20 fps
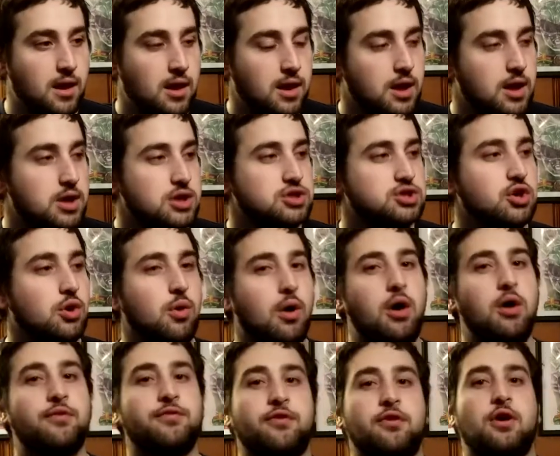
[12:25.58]
So
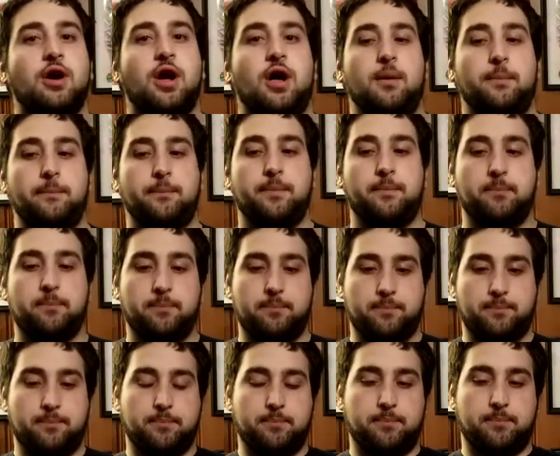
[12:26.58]
overall,
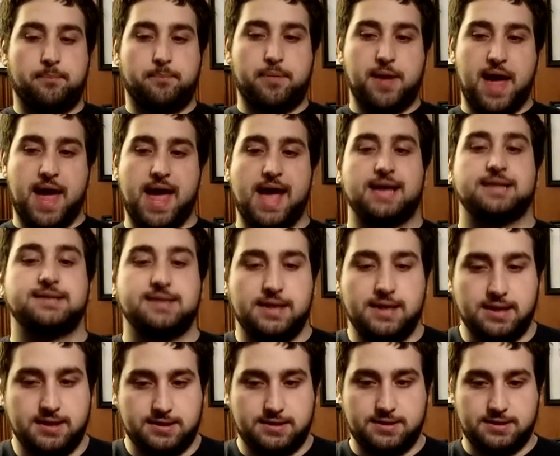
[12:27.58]
PAX
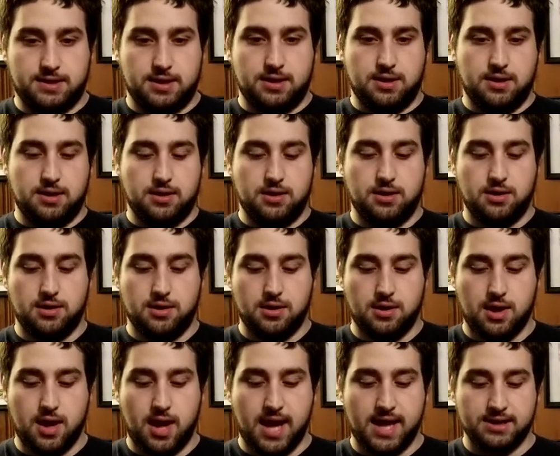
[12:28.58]
East,
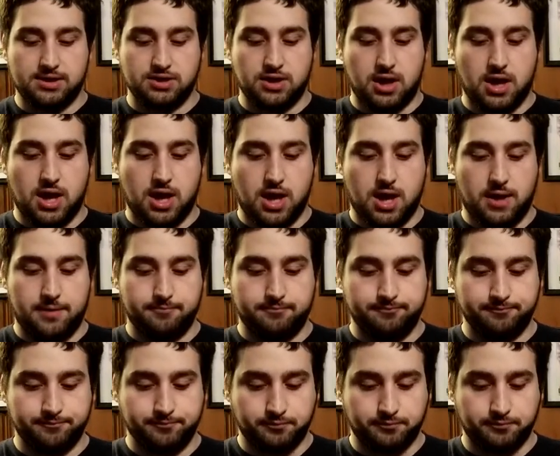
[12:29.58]
I saw